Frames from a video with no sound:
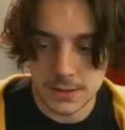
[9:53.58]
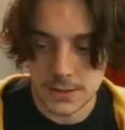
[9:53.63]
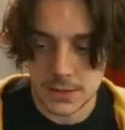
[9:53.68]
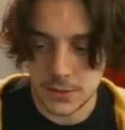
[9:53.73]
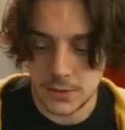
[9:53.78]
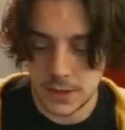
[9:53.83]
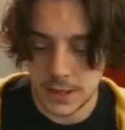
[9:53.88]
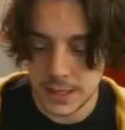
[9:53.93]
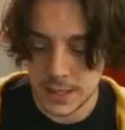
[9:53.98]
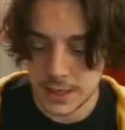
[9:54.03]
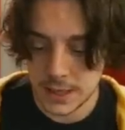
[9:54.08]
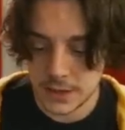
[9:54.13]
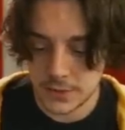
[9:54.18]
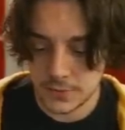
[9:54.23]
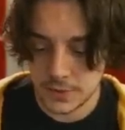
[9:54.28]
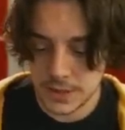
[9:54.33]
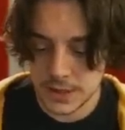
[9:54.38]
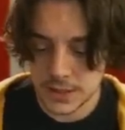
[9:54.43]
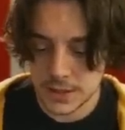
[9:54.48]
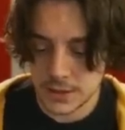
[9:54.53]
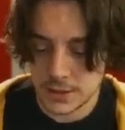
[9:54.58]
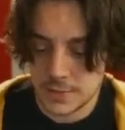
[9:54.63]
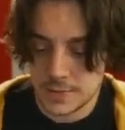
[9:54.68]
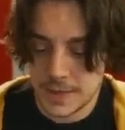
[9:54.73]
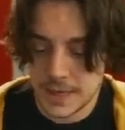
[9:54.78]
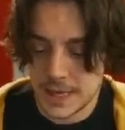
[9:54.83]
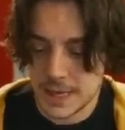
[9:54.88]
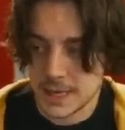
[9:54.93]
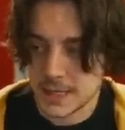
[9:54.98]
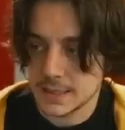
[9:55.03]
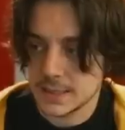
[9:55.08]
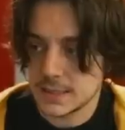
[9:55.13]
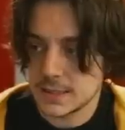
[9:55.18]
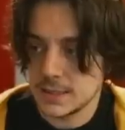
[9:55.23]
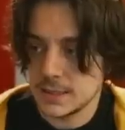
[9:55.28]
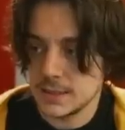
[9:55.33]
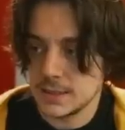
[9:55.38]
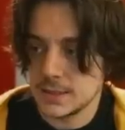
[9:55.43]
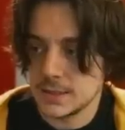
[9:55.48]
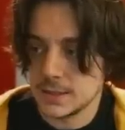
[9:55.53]
Two out of the three jungle packs
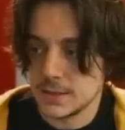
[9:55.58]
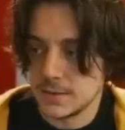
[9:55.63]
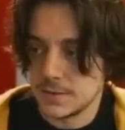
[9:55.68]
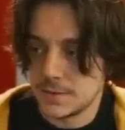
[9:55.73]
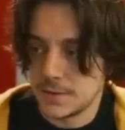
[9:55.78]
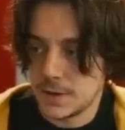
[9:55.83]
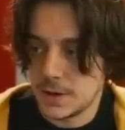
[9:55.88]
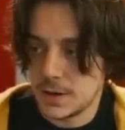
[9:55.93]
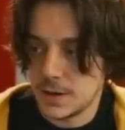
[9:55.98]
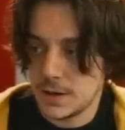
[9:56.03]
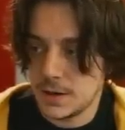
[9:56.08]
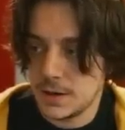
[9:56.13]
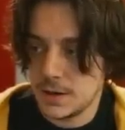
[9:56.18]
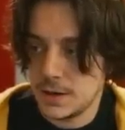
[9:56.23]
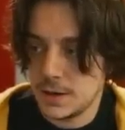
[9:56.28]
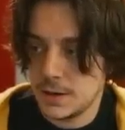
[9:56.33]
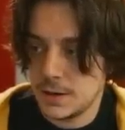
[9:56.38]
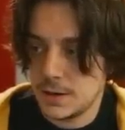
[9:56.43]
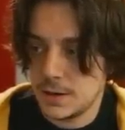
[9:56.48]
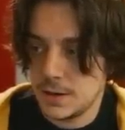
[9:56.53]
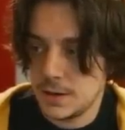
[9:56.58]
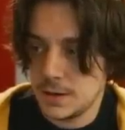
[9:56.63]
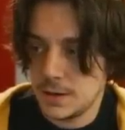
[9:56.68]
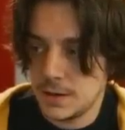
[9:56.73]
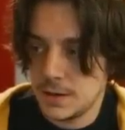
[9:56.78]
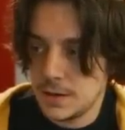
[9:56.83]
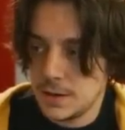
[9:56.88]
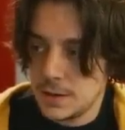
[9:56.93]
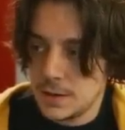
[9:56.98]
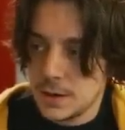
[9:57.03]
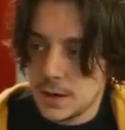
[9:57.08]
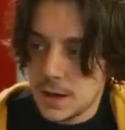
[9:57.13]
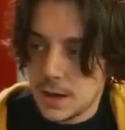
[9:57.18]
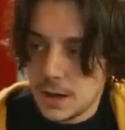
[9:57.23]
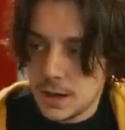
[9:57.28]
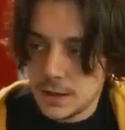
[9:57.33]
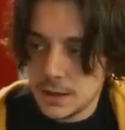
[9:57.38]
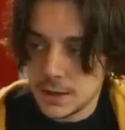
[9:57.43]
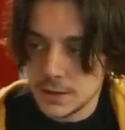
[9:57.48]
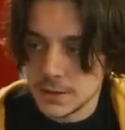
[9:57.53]
so far.
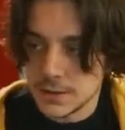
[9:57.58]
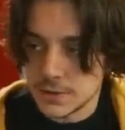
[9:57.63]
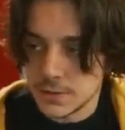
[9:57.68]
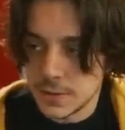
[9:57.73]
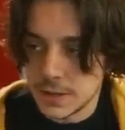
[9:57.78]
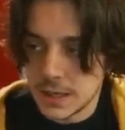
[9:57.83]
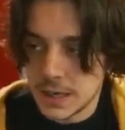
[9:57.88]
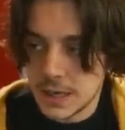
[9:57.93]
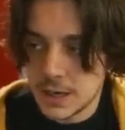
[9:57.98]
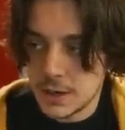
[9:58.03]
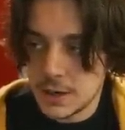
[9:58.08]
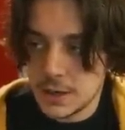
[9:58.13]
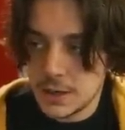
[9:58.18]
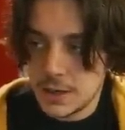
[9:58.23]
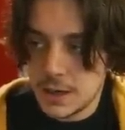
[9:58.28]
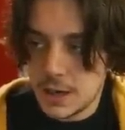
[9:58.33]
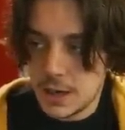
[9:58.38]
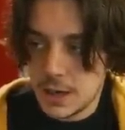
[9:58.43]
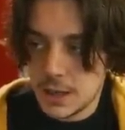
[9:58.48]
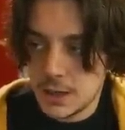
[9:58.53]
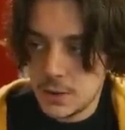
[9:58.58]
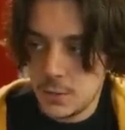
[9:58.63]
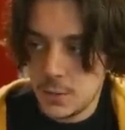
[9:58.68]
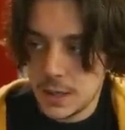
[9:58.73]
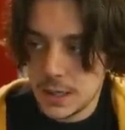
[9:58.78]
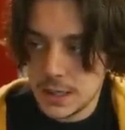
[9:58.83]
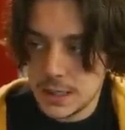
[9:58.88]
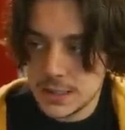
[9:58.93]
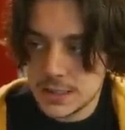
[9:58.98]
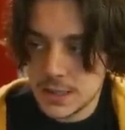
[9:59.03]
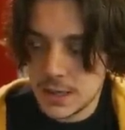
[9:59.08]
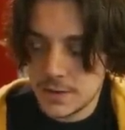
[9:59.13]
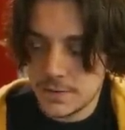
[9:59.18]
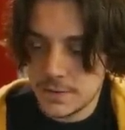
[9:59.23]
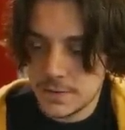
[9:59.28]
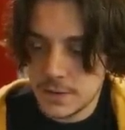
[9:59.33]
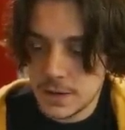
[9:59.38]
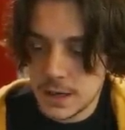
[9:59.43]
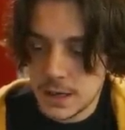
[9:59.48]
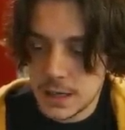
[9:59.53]
Holos. We got holo Wigglytuff,
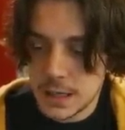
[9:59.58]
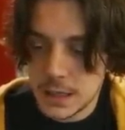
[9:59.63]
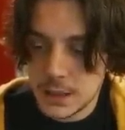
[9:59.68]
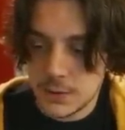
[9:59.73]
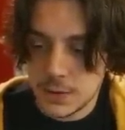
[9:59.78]
holo